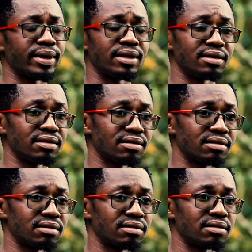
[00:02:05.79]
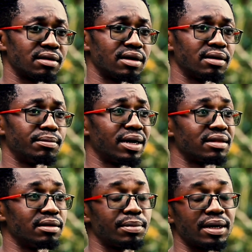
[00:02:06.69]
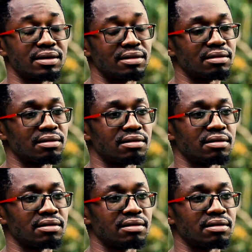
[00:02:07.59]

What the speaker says: weddings, birthday parties,